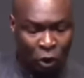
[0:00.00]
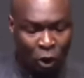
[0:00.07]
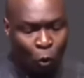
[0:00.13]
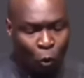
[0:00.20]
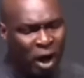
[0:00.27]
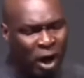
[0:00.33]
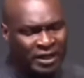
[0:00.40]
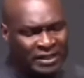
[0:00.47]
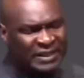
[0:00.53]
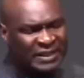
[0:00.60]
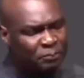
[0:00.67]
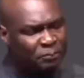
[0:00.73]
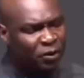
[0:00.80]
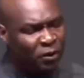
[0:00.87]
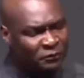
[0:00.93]
What is
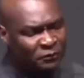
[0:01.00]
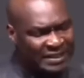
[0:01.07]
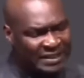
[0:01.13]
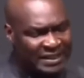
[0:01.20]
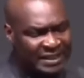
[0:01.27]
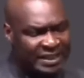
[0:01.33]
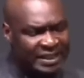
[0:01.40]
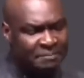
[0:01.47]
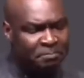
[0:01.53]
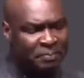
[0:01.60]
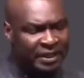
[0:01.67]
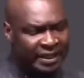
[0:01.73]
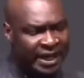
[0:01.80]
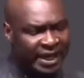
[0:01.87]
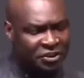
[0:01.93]
the prophetic
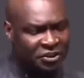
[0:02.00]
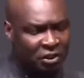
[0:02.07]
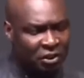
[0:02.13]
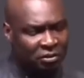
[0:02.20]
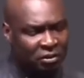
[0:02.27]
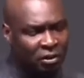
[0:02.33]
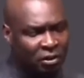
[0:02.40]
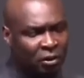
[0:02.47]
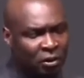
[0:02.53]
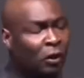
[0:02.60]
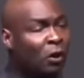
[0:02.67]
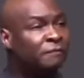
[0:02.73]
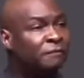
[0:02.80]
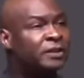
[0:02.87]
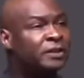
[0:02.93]
implication
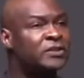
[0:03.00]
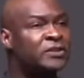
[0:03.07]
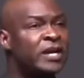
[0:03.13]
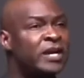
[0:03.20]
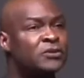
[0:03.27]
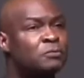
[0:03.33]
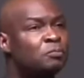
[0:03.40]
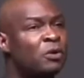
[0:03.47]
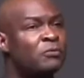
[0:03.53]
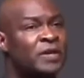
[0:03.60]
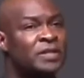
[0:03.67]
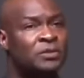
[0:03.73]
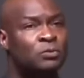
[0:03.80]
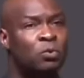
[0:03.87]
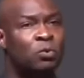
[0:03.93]
of this year's
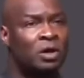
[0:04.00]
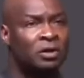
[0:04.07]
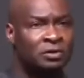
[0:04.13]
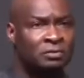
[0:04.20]
prophetic word?